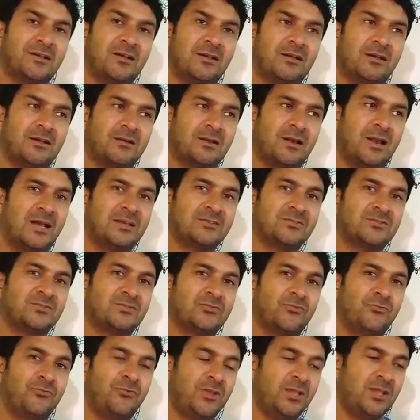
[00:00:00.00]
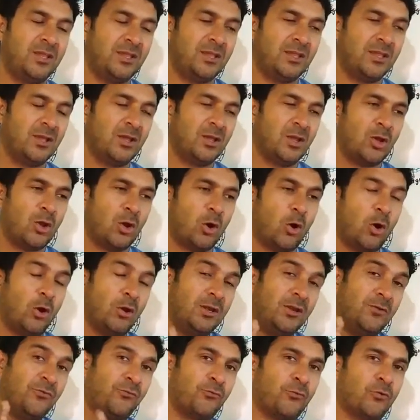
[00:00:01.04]
class, we only
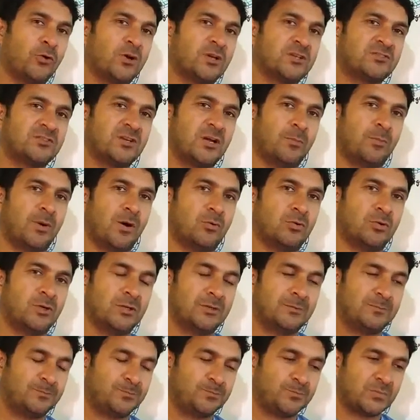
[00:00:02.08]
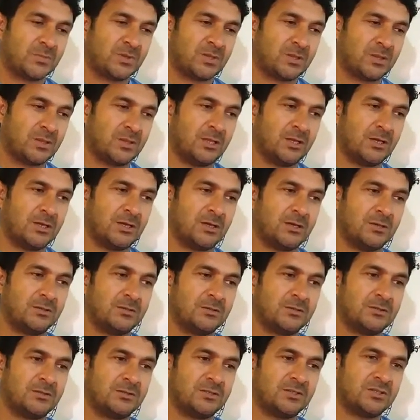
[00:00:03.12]
focused about the
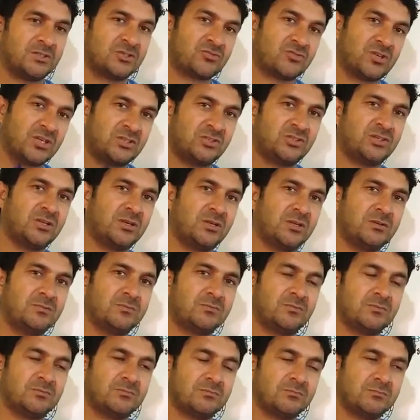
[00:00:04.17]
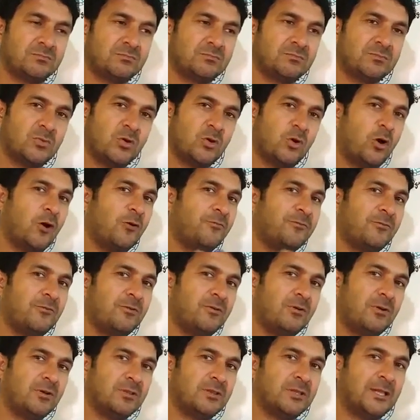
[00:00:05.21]
structure of
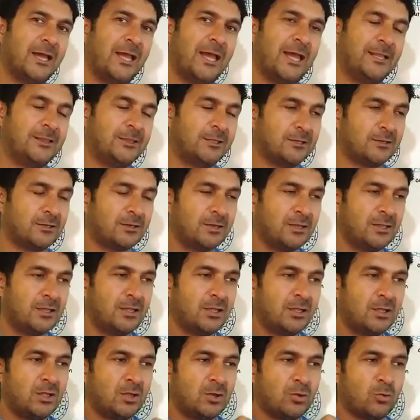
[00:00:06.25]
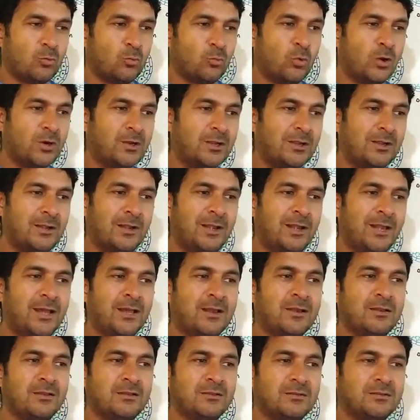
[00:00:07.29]
the anther, what
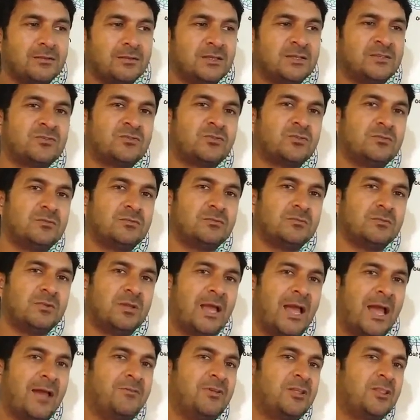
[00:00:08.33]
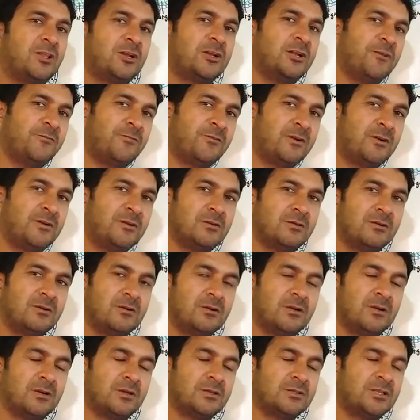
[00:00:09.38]
layer is having the different
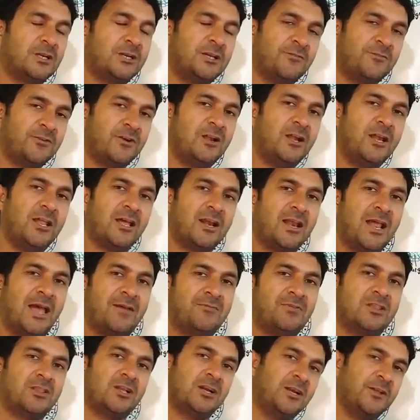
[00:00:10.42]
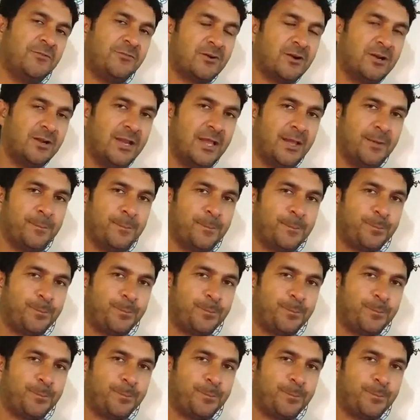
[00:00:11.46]
layer having the different name.